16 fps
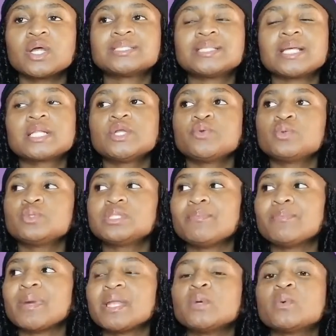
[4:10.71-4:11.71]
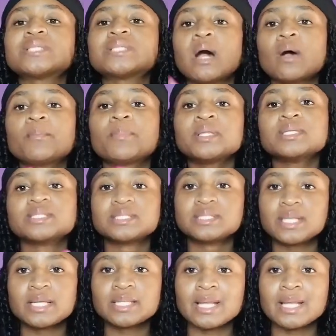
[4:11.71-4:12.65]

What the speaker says: exactly rooting, but he was helping the state.